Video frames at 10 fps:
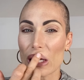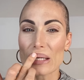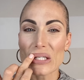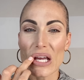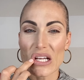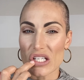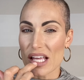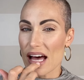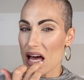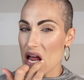that changed
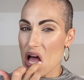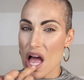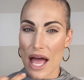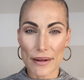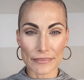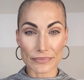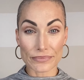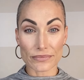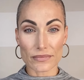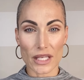that.
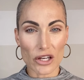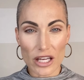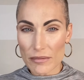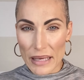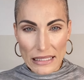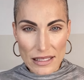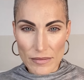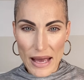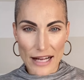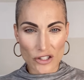You can mix
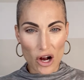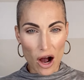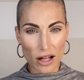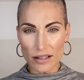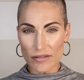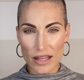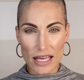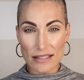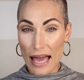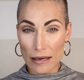and match all of
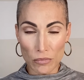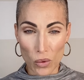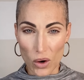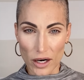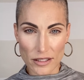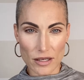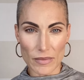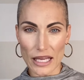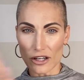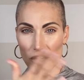these and more to
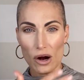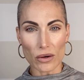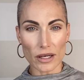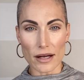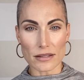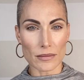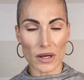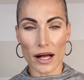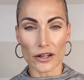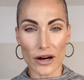make your own custom
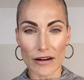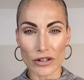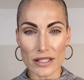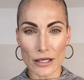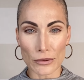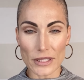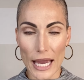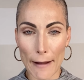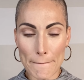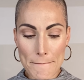color every single
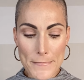day.